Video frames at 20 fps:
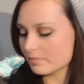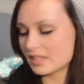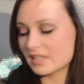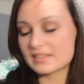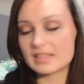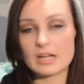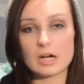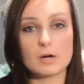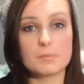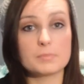
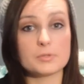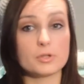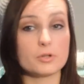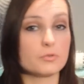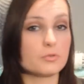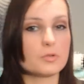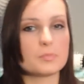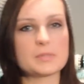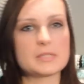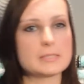they are
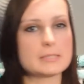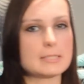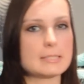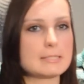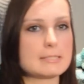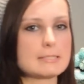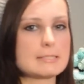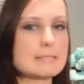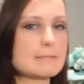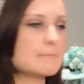beautiful
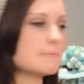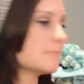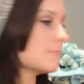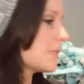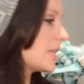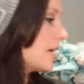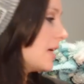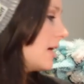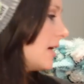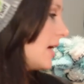pieces.
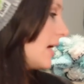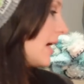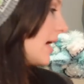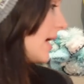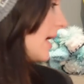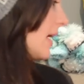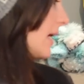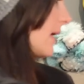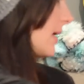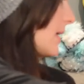
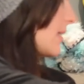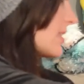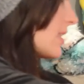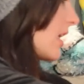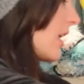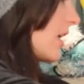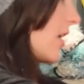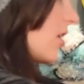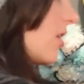And I